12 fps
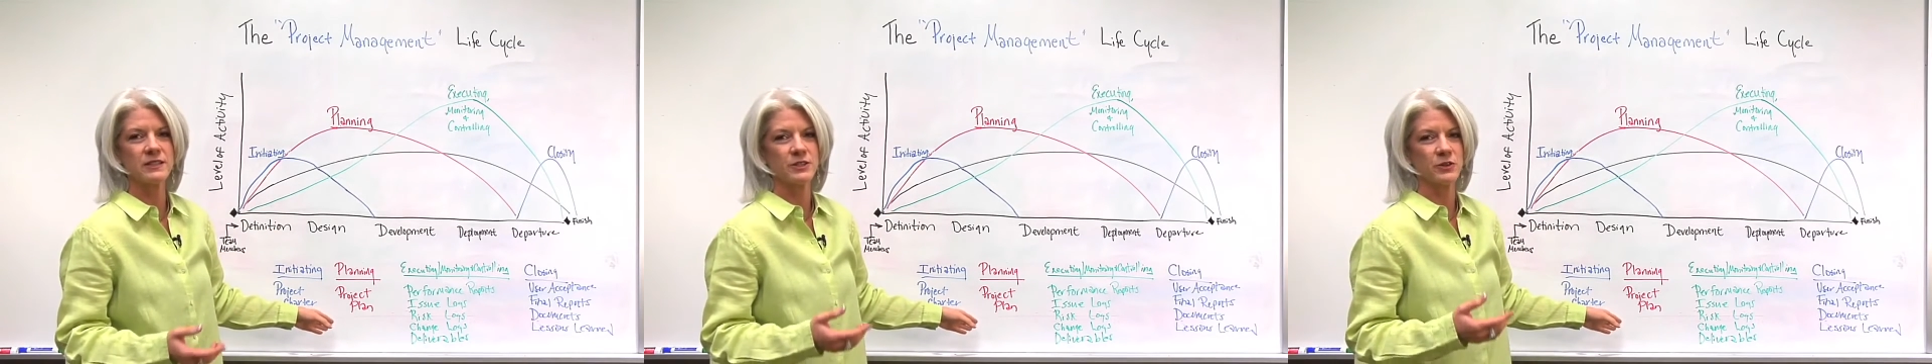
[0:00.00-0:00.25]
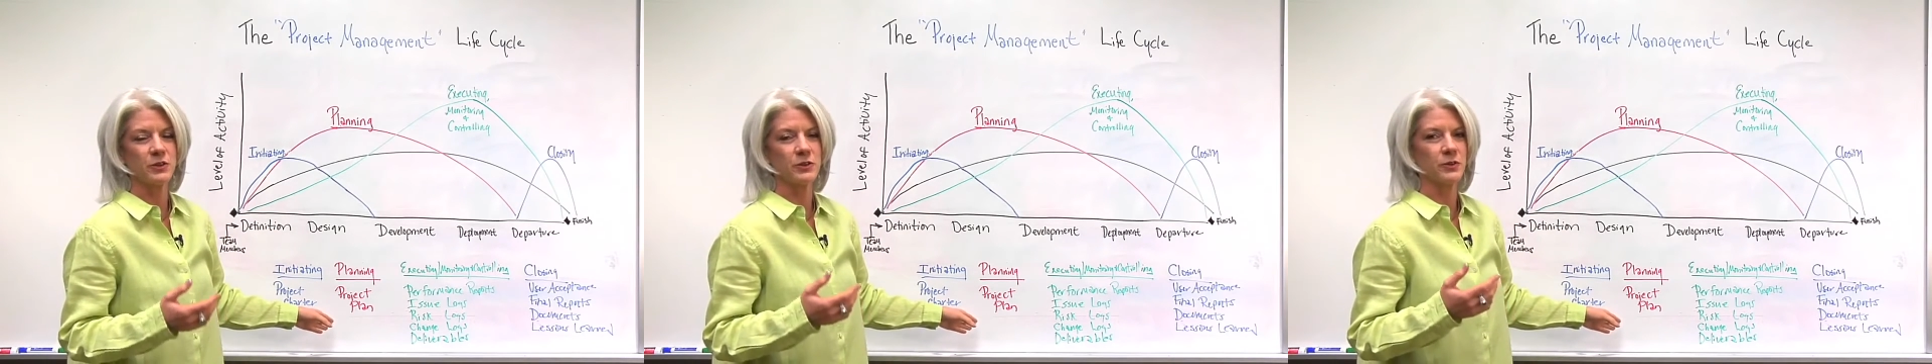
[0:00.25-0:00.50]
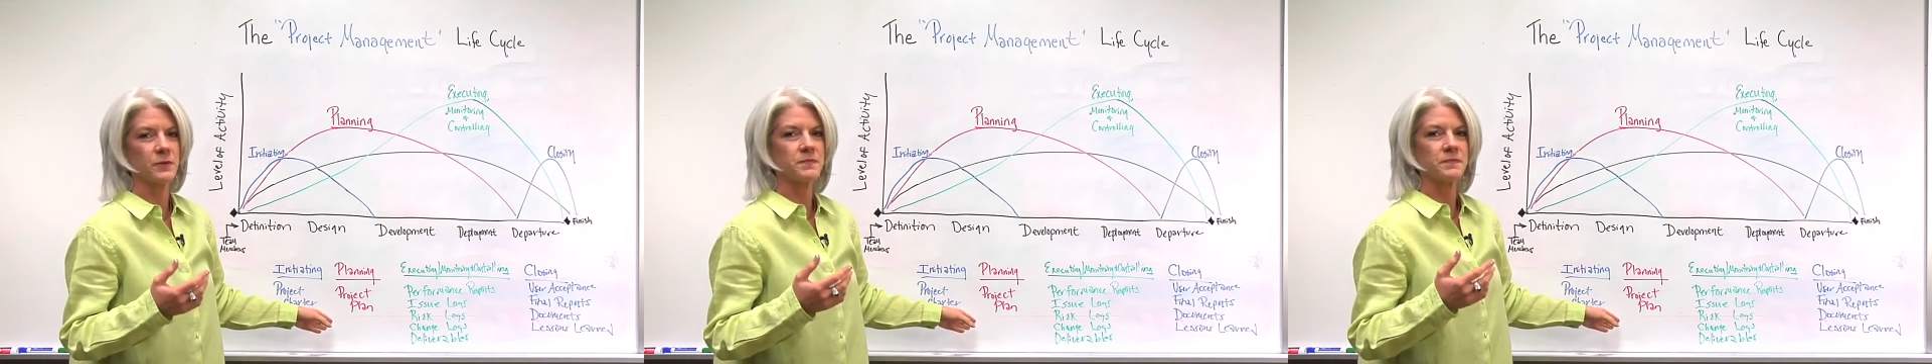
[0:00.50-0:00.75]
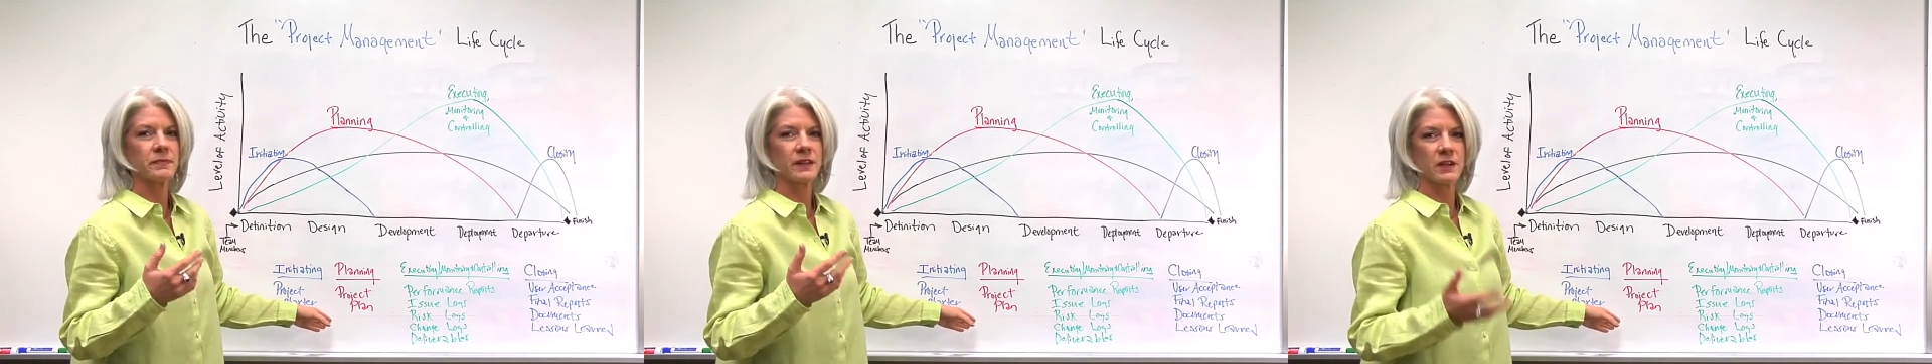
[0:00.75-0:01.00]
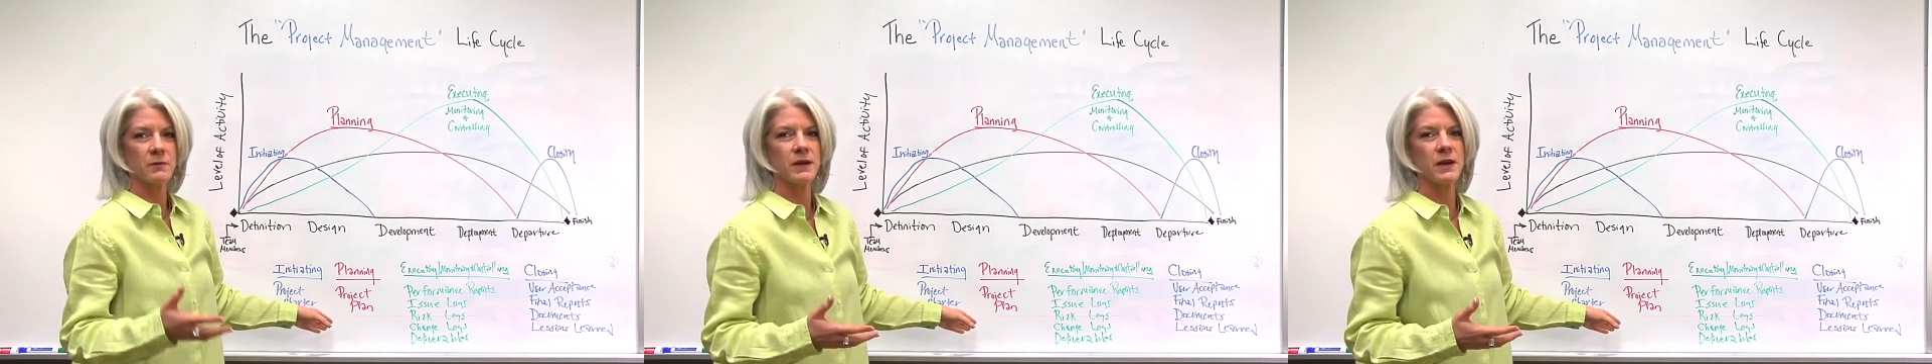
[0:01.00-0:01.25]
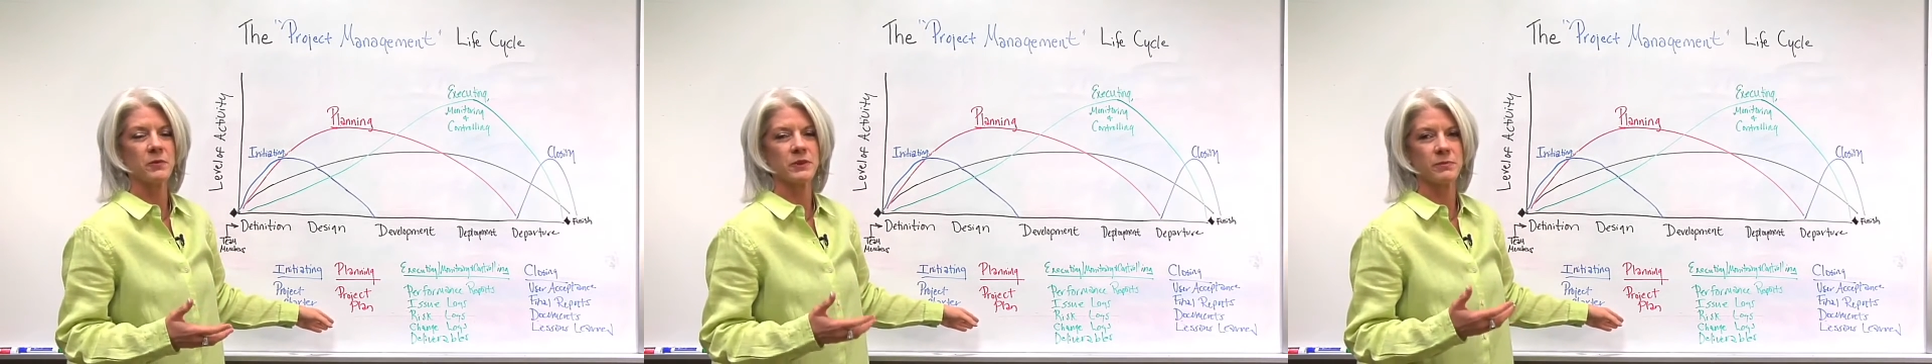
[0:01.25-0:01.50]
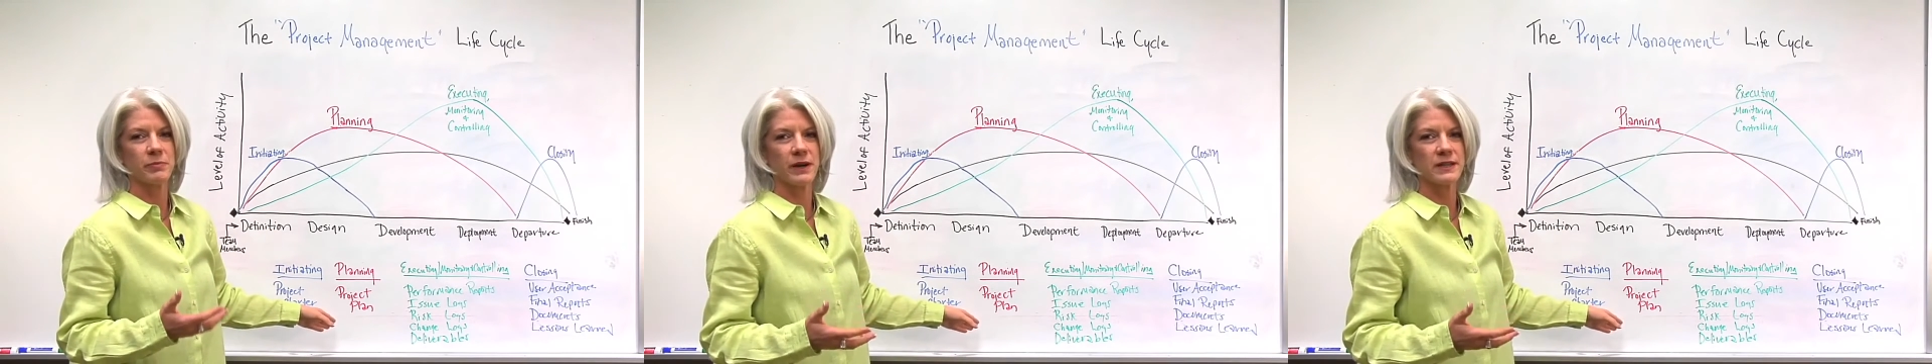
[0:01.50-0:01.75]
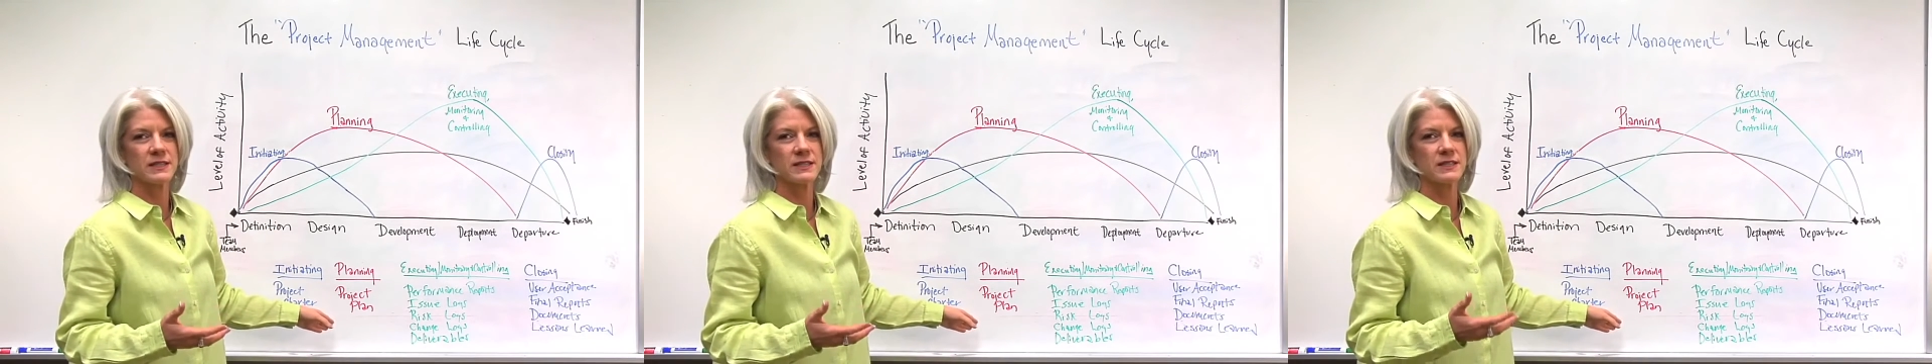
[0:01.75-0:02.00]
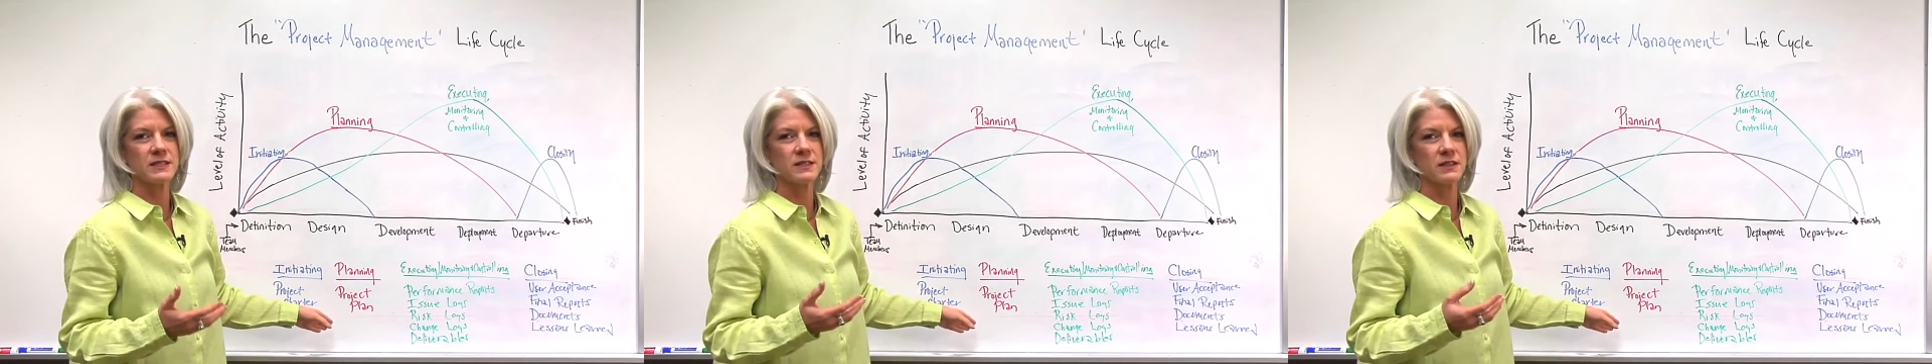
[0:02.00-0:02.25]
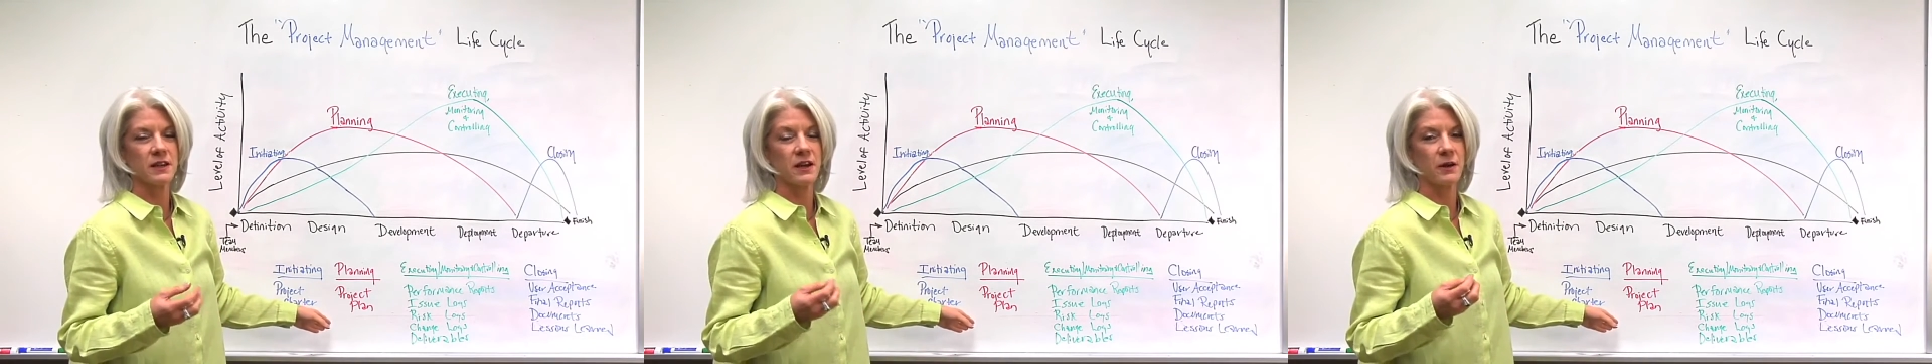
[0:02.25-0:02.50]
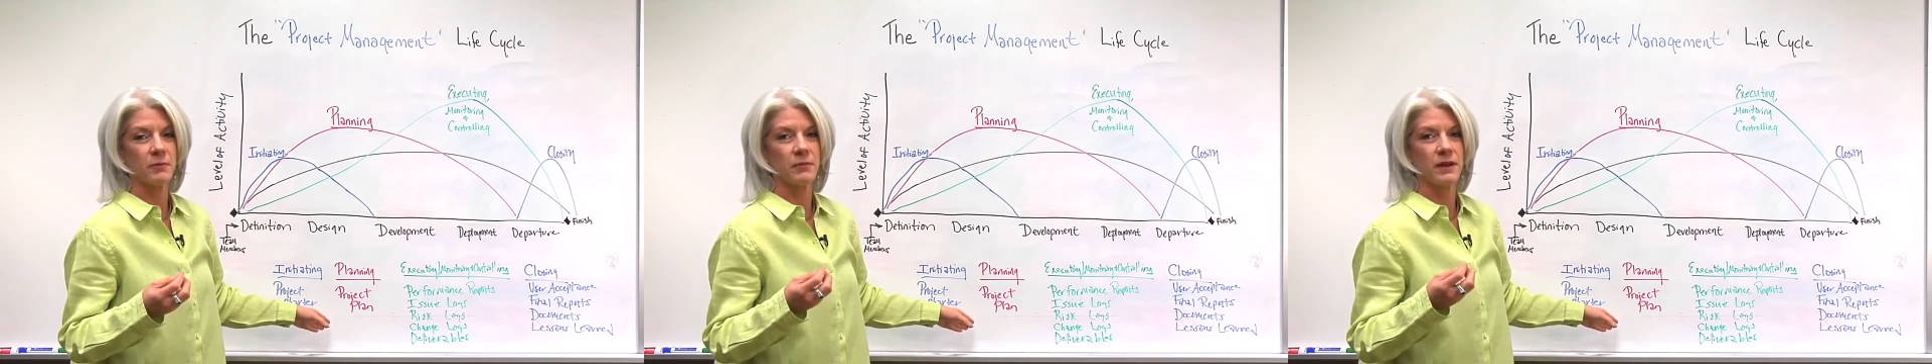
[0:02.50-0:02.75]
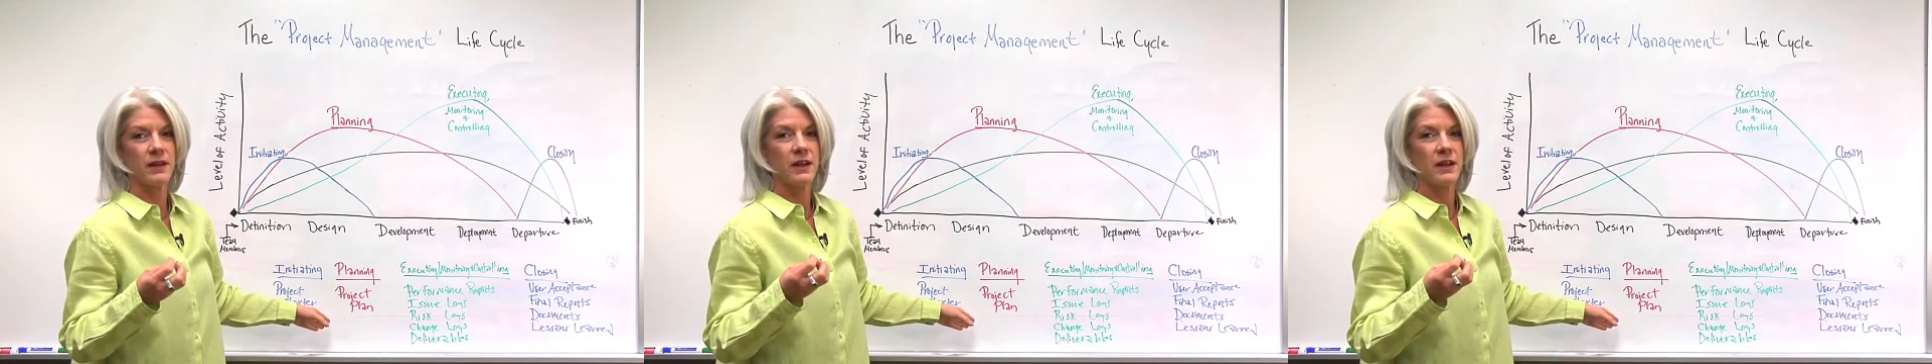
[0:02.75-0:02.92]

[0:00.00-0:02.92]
So you're coming up with the processes of